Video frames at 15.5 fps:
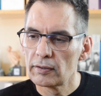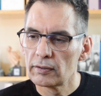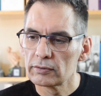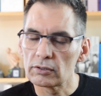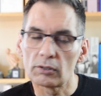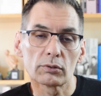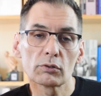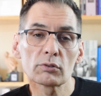
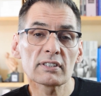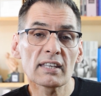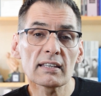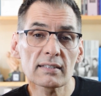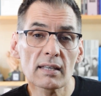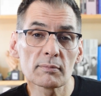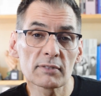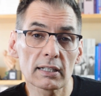So you say
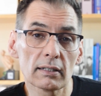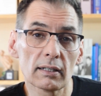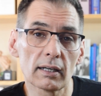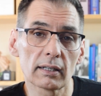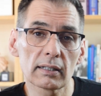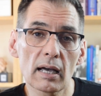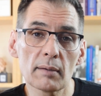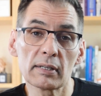something
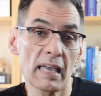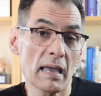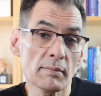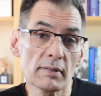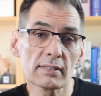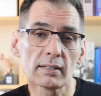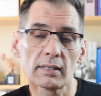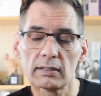like, I'm a game
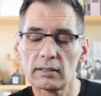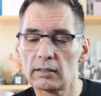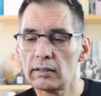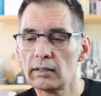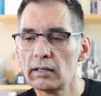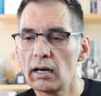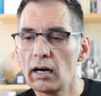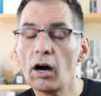designer.
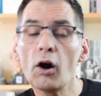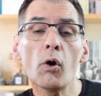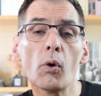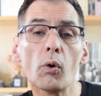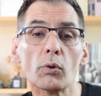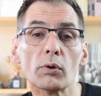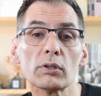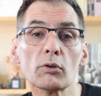
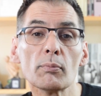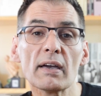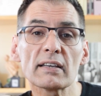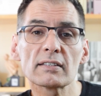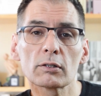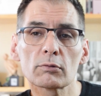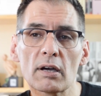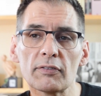Oh, you make
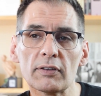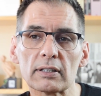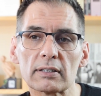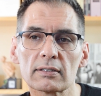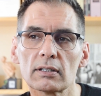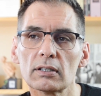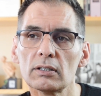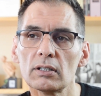the
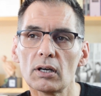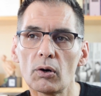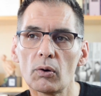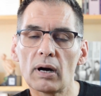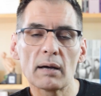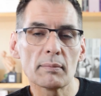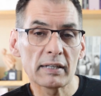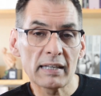graphics.
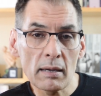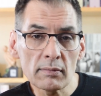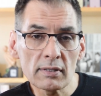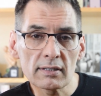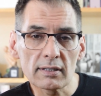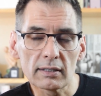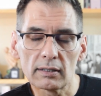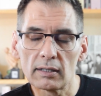No, I'm a game
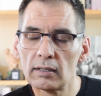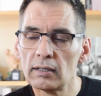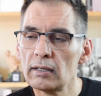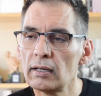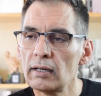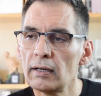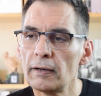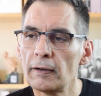designer.
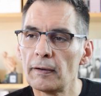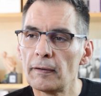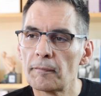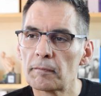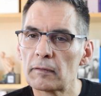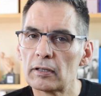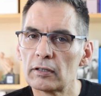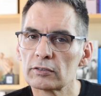
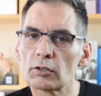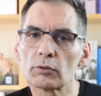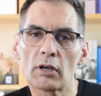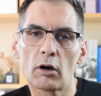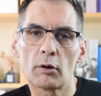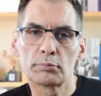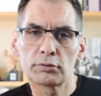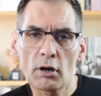So
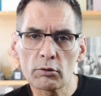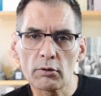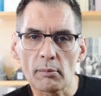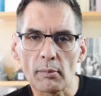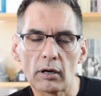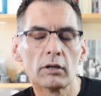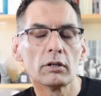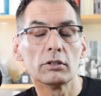you're a
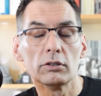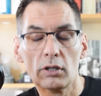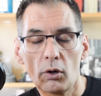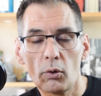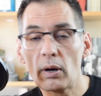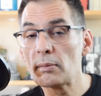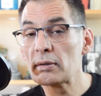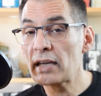programmer.
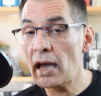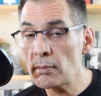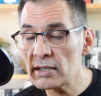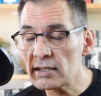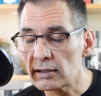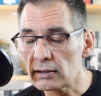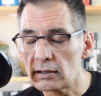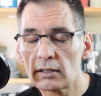No, I'm a game
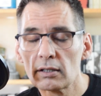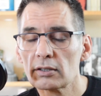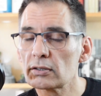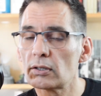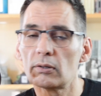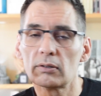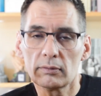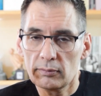designer.
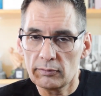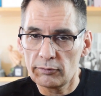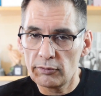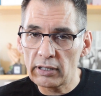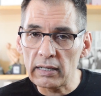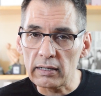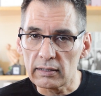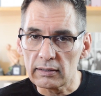So
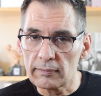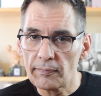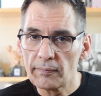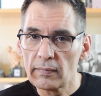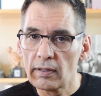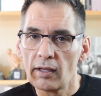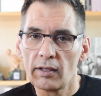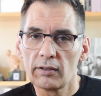forget it.
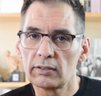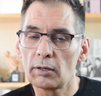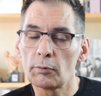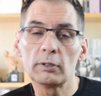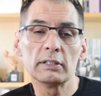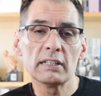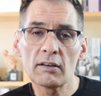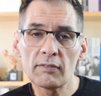They
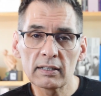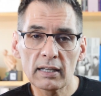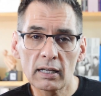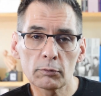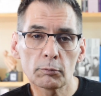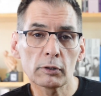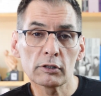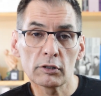will never
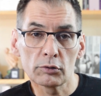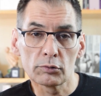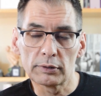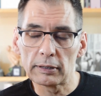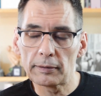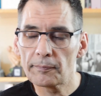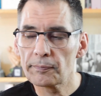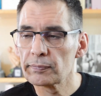get what you're
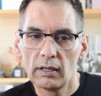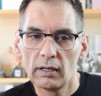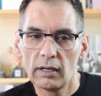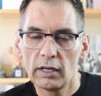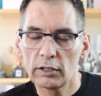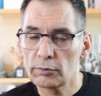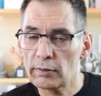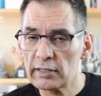doing.
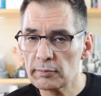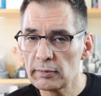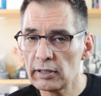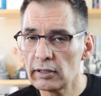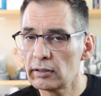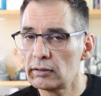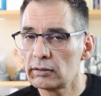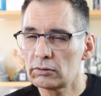And trust
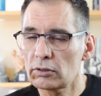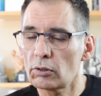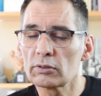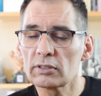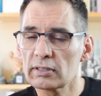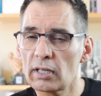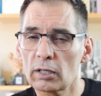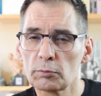me, don't
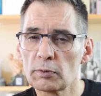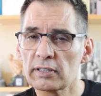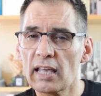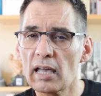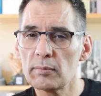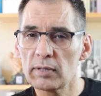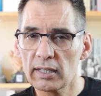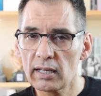start with
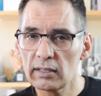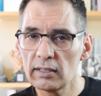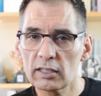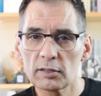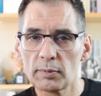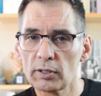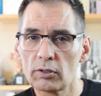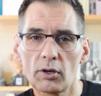game
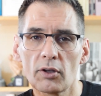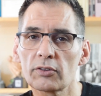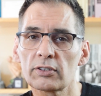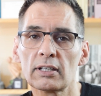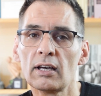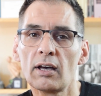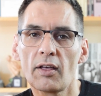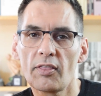mechanics because
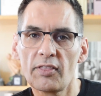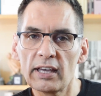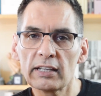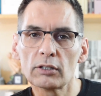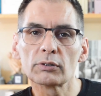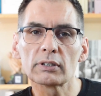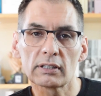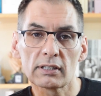they
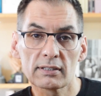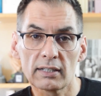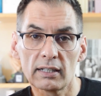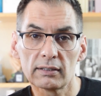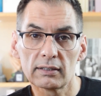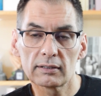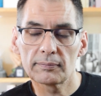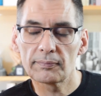don't
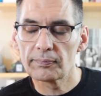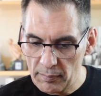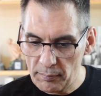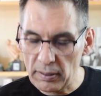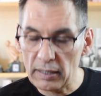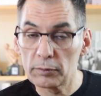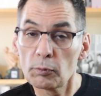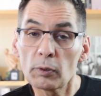understand it.
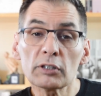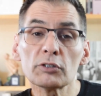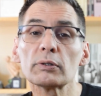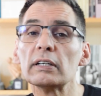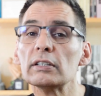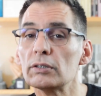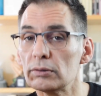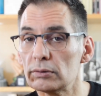But what you
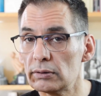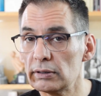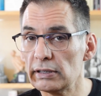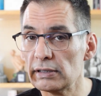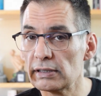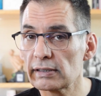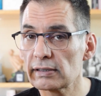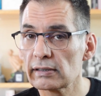can do
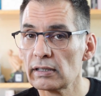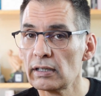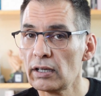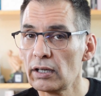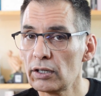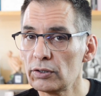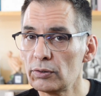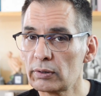is
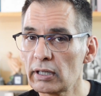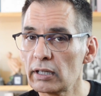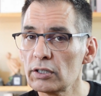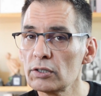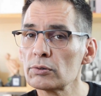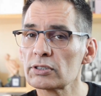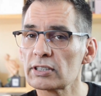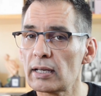you can
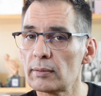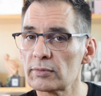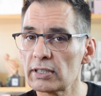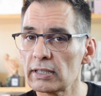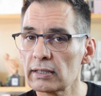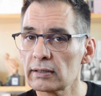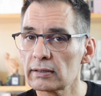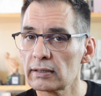use
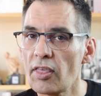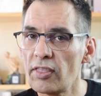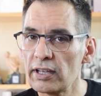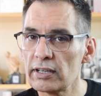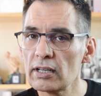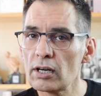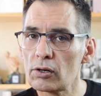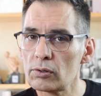something they
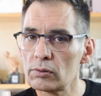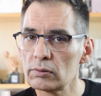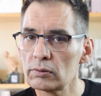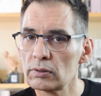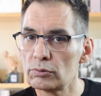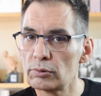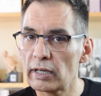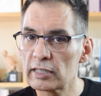know
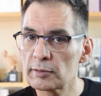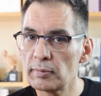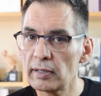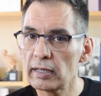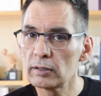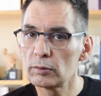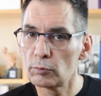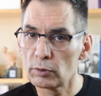to
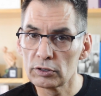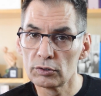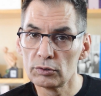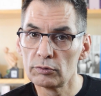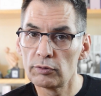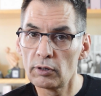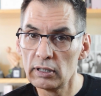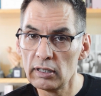explain what you
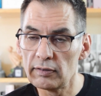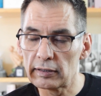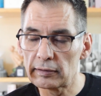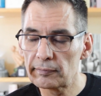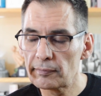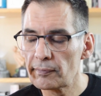do for a living.